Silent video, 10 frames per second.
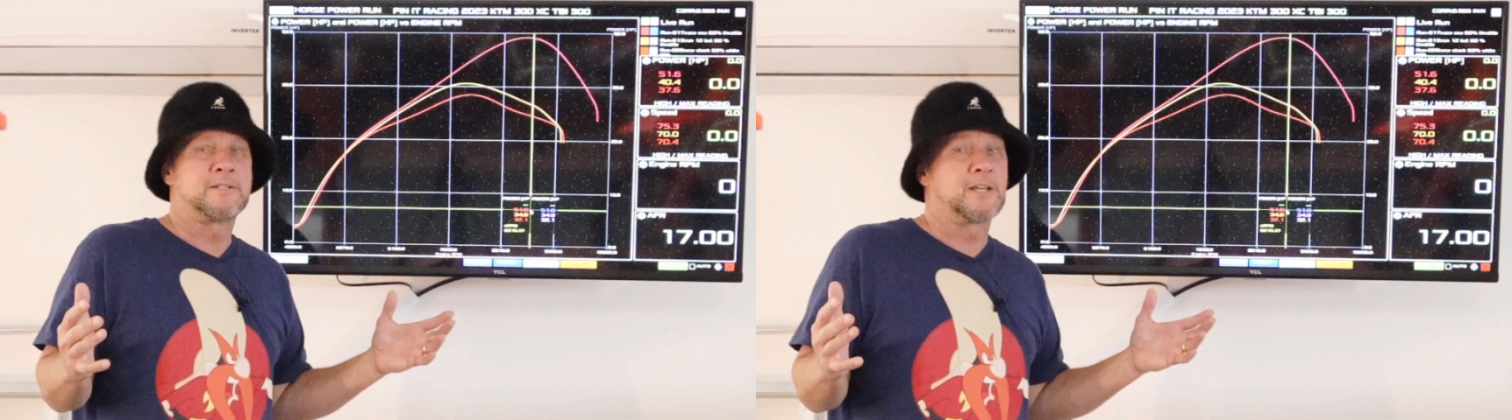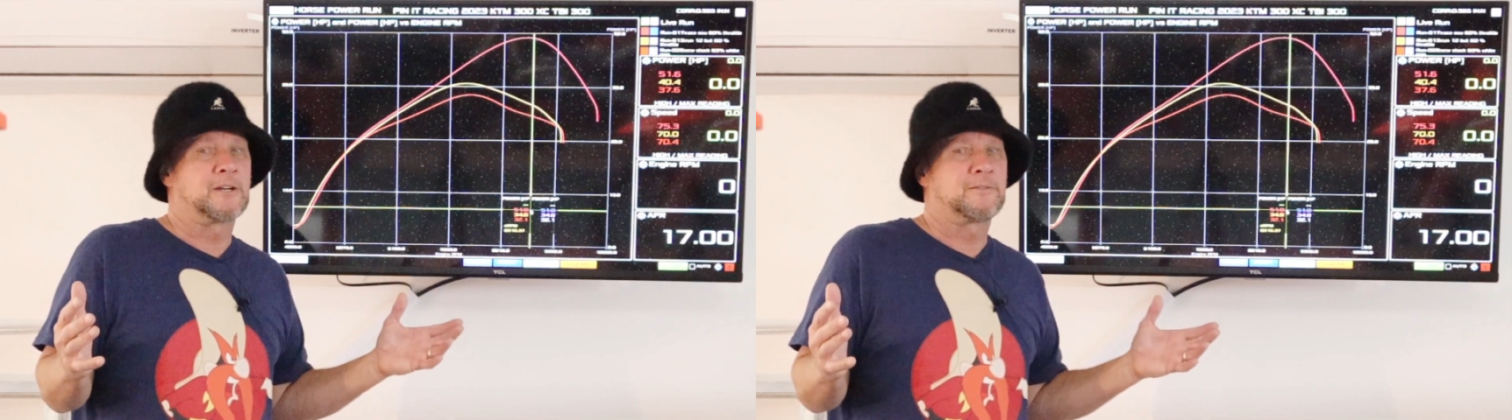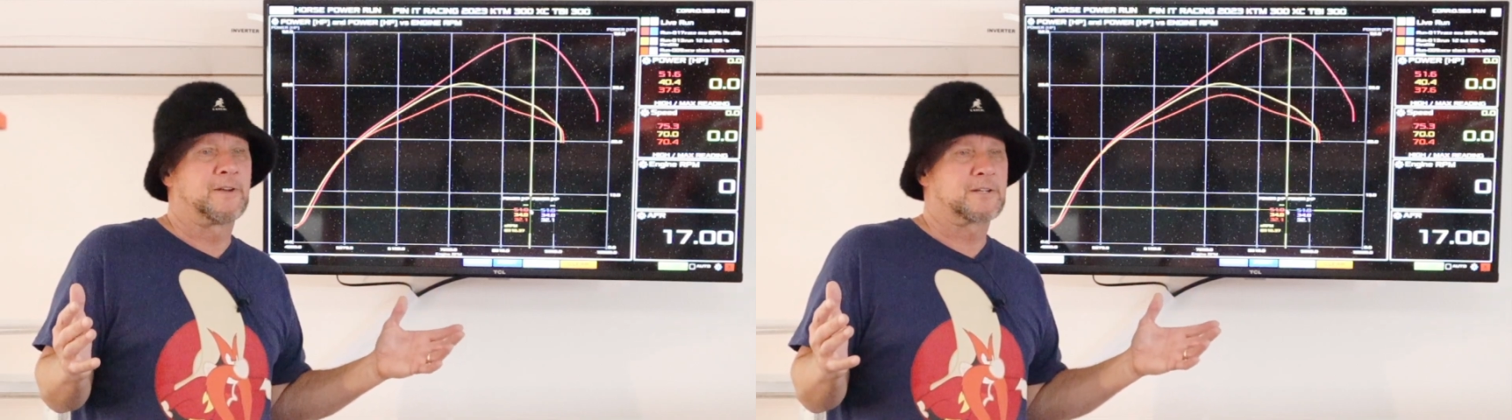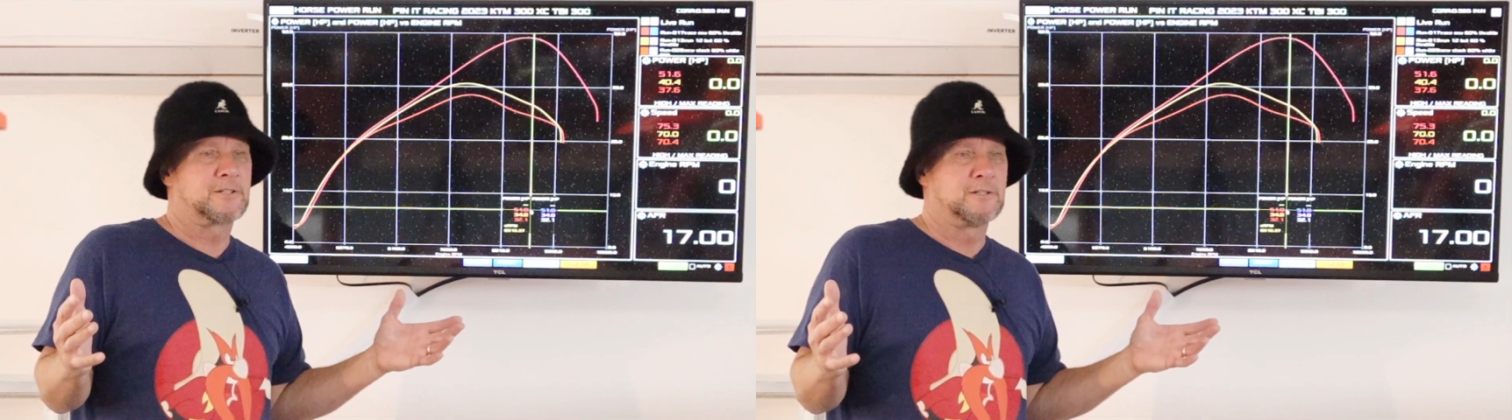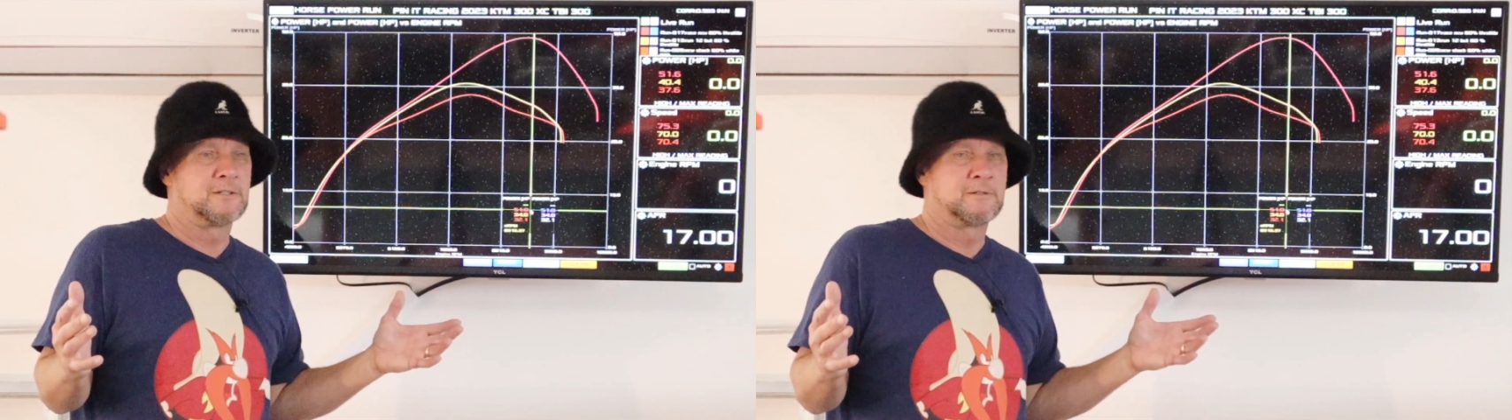
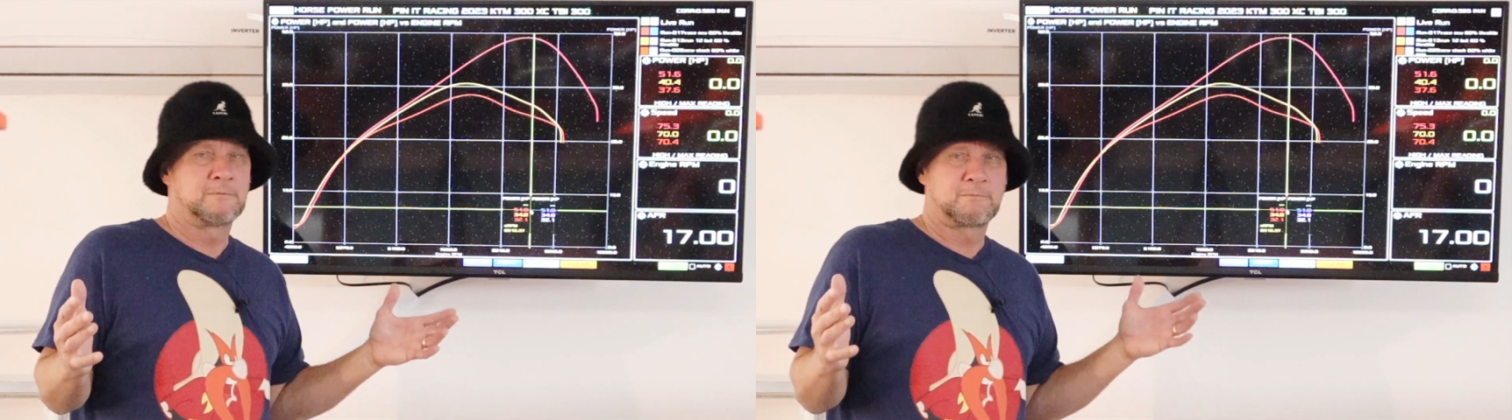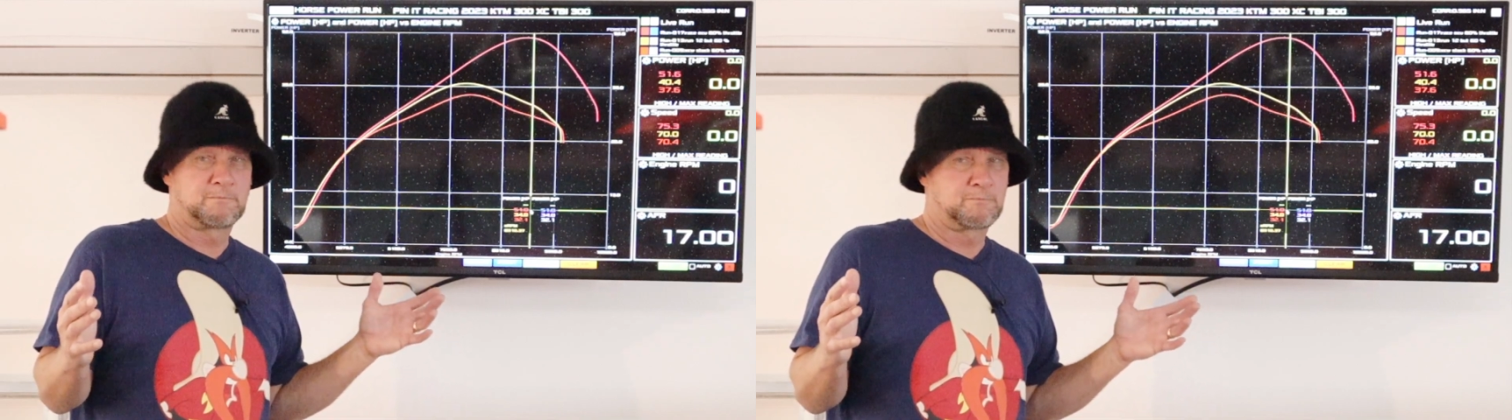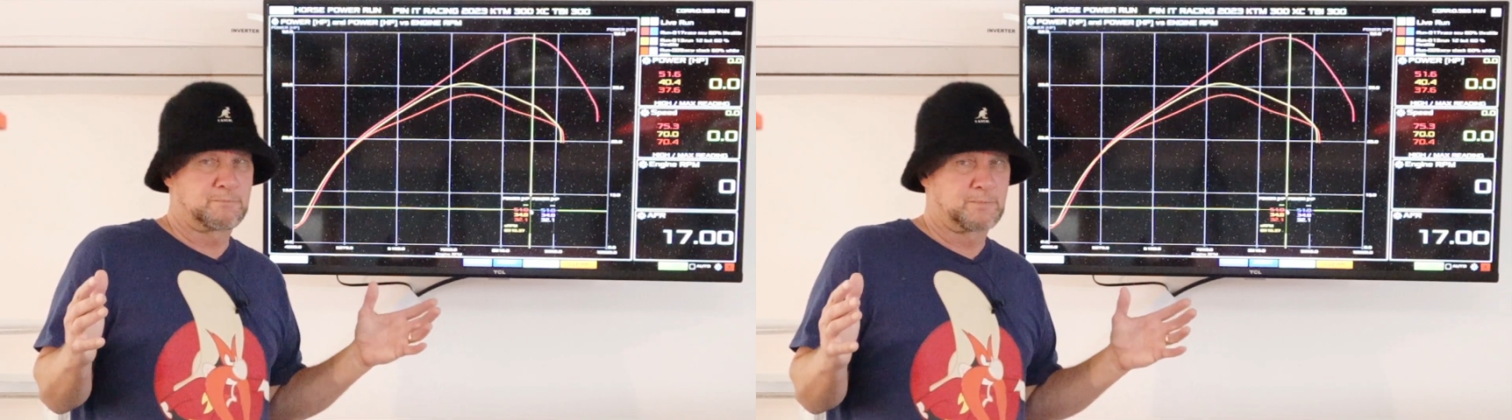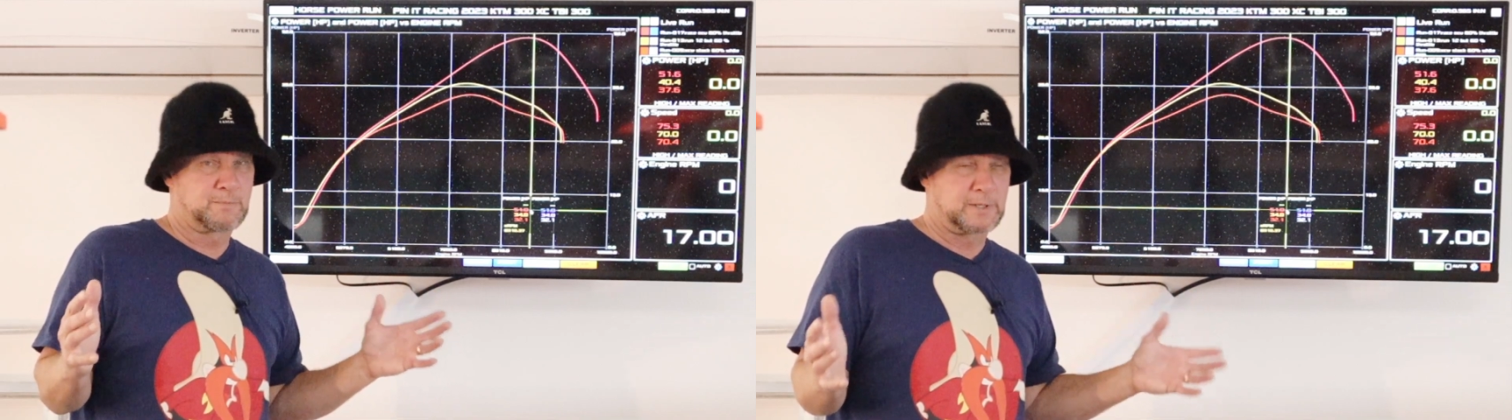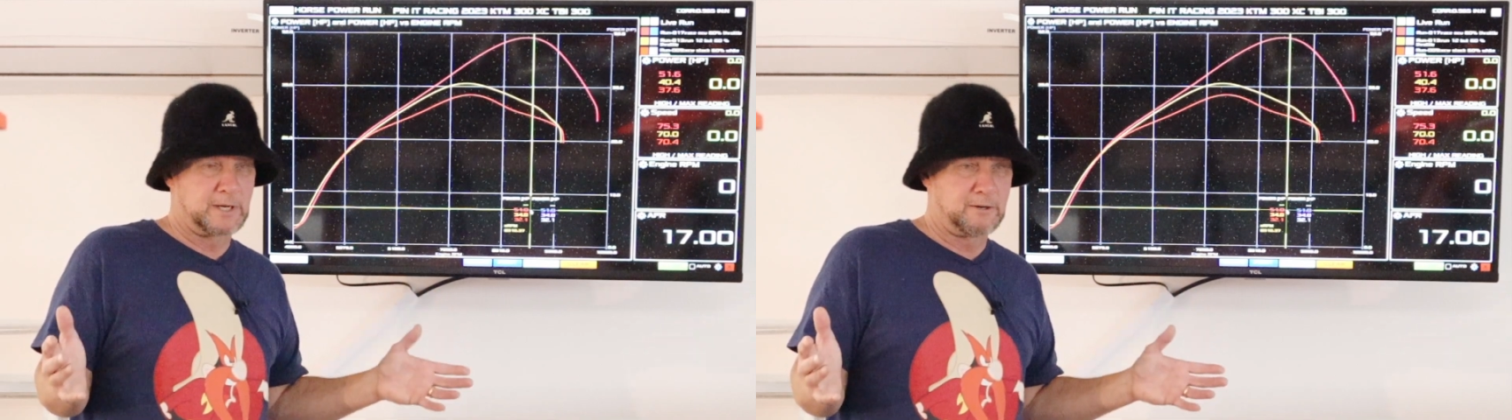satisfaction
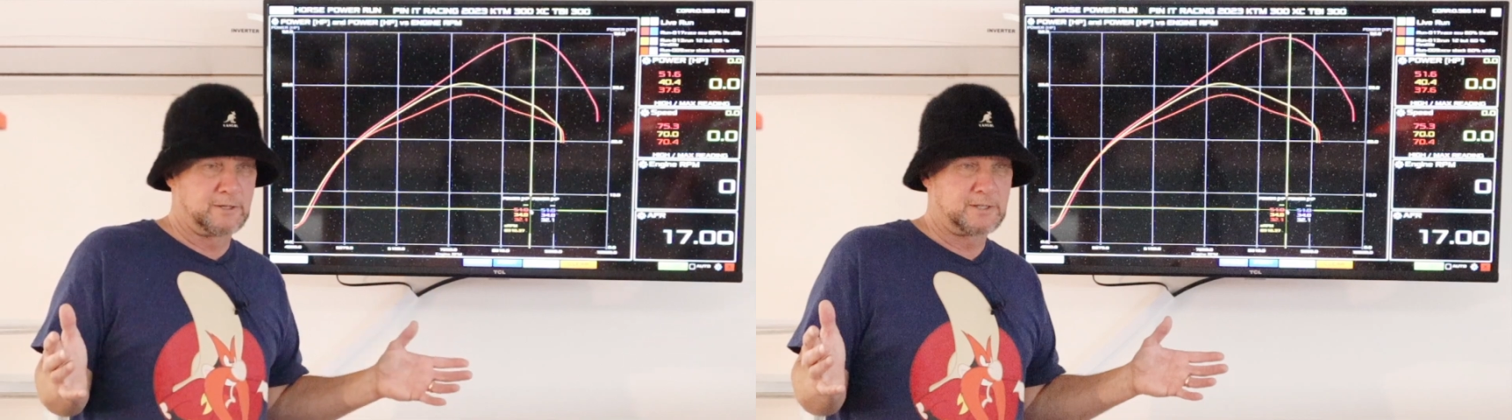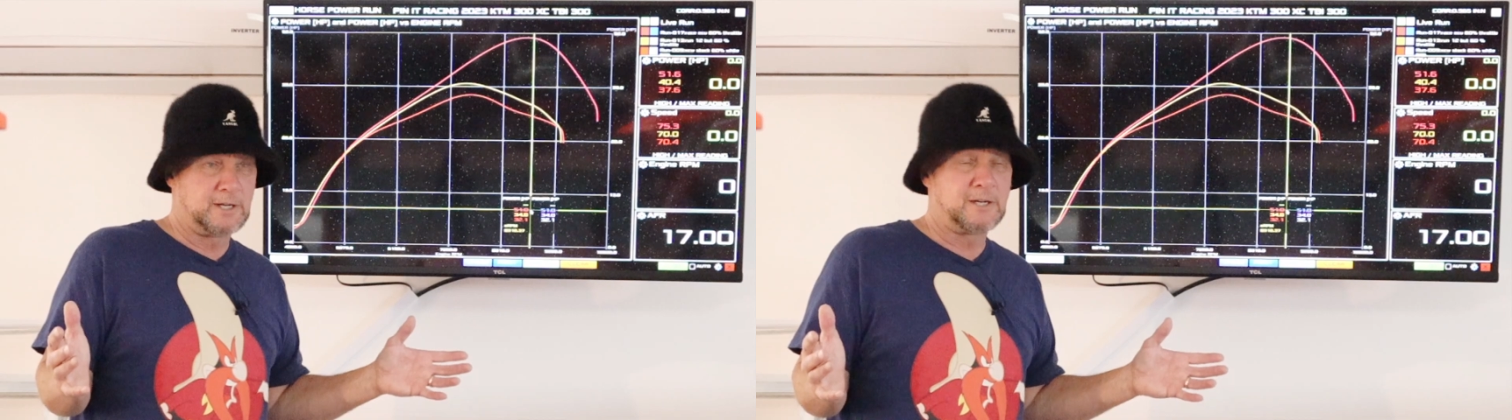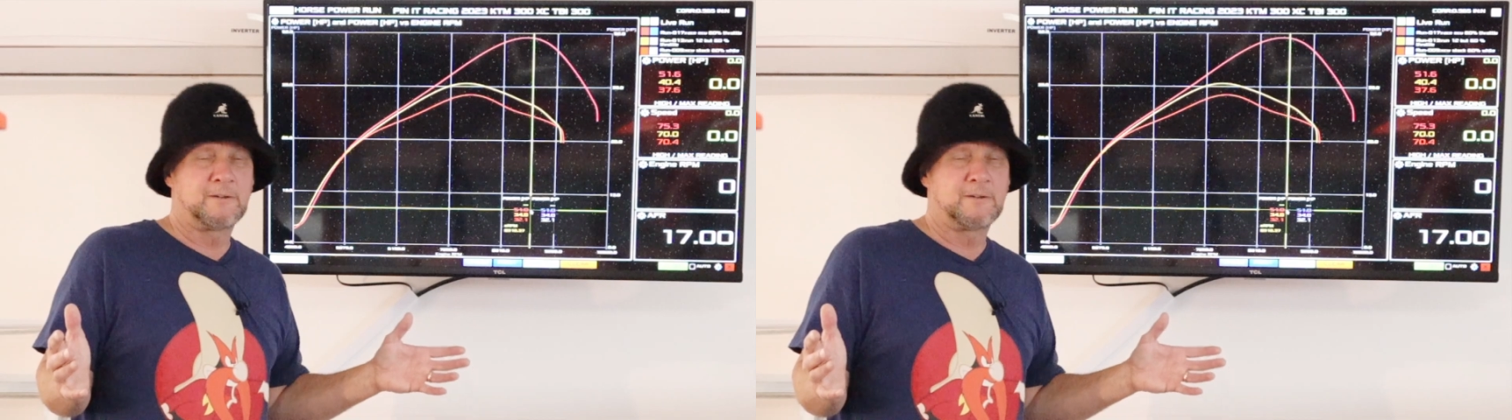guarantee.